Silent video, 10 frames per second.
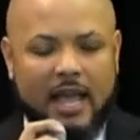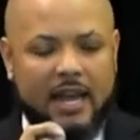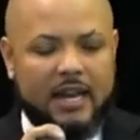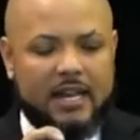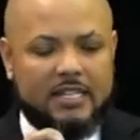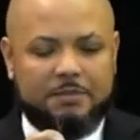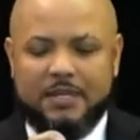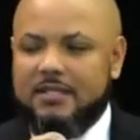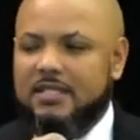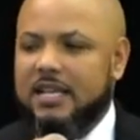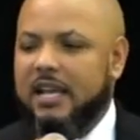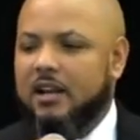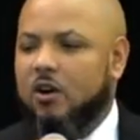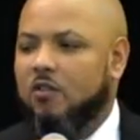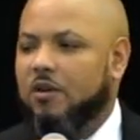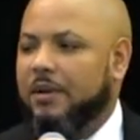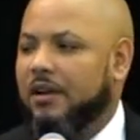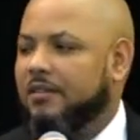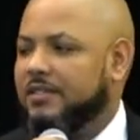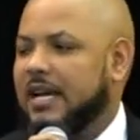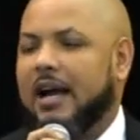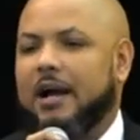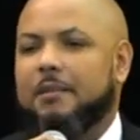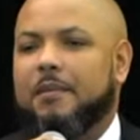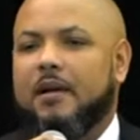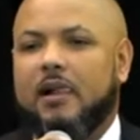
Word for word: And it has been said over a period of time